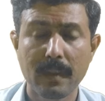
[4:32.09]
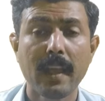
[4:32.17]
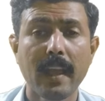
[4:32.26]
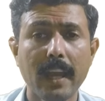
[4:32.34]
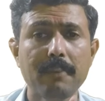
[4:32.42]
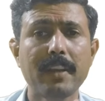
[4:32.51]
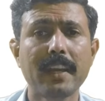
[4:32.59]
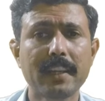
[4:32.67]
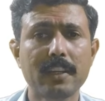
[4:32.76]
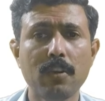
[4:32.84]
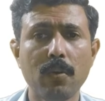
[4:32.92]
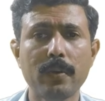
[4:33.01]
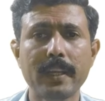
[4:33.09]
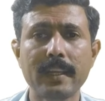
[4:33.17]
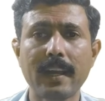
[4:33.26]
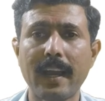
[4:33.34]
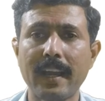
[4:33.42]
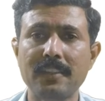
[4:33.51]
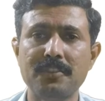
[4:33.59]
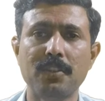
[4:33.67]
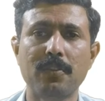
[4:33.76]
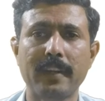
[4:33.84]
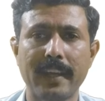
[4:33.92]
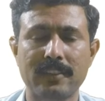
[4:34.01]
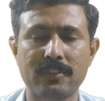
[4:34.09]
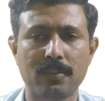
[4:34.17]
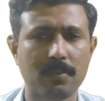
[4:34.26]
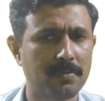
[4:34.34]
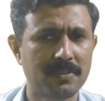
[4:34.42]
and we are ignoring I zero and X zero.